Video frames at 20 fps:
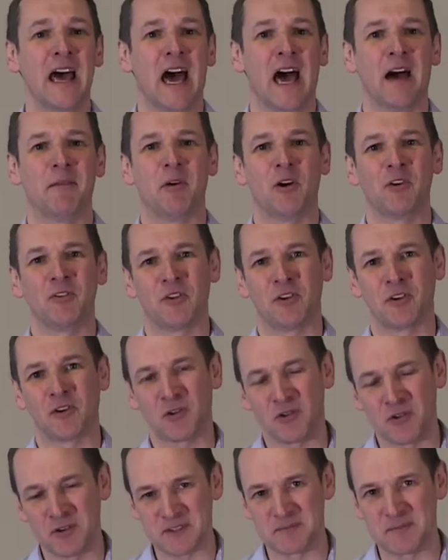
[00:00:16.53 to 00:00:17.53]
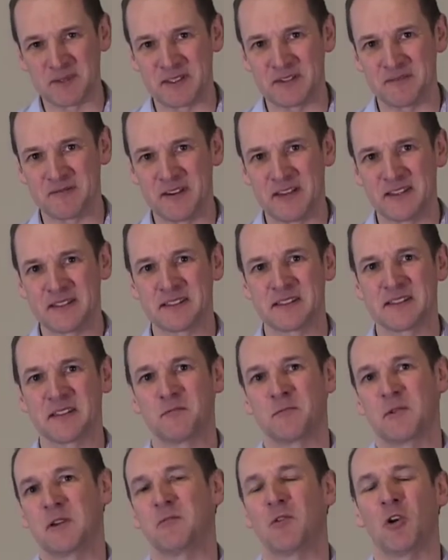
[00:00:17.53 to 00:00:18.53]
about the Christmas events that
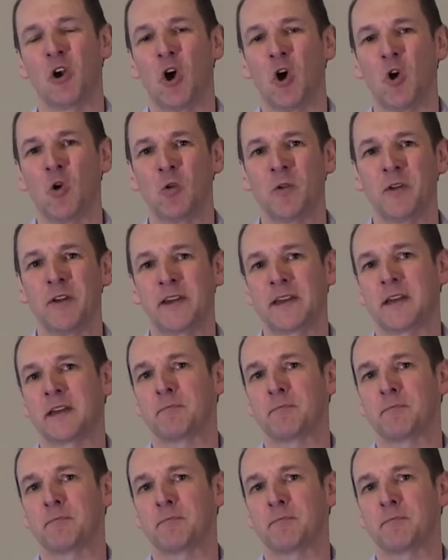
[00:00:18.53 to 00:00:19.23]
we were holding